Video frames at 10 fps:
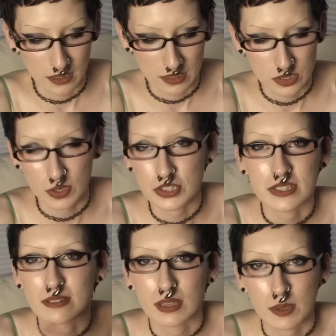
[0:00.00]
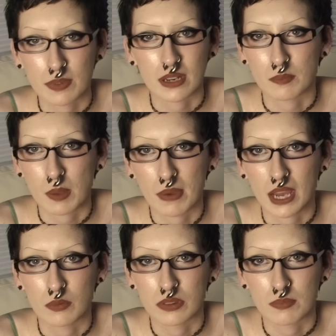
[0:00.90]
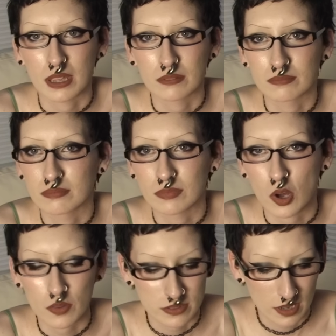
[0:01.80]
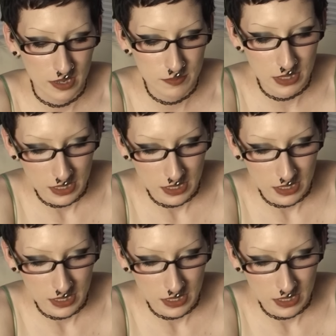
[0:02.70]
So I just keep that in my bag with me all the time.